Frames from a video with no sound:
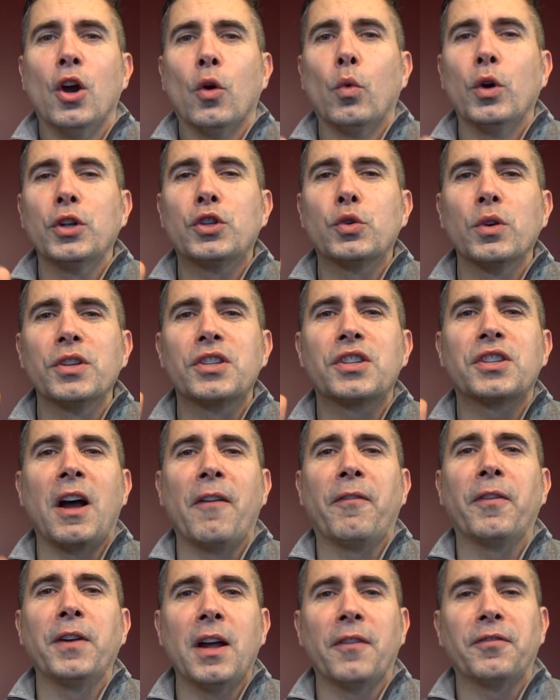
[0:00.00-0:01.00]
which was
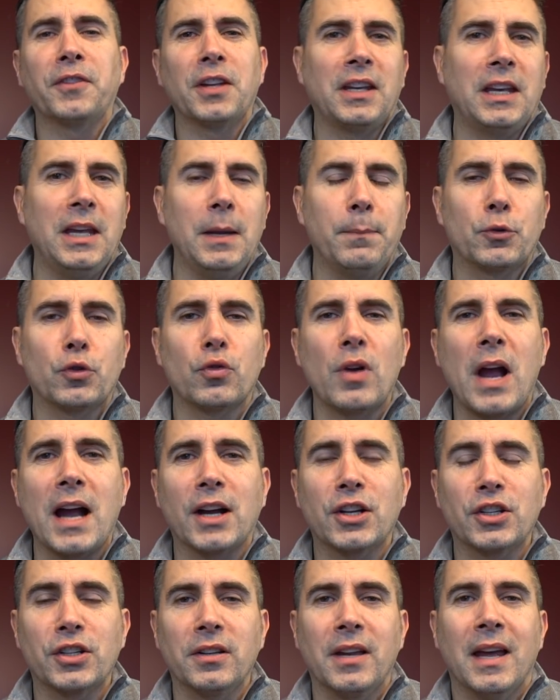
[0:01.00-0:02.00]
tough enough to keep
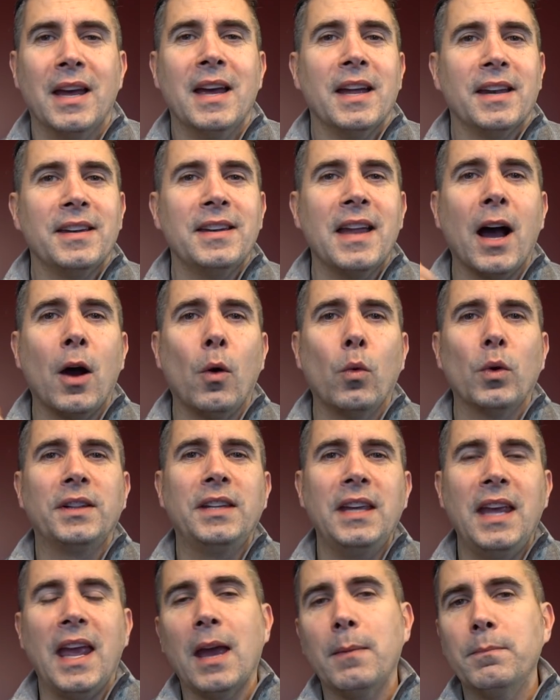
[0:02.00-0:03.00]
traction. Now, with the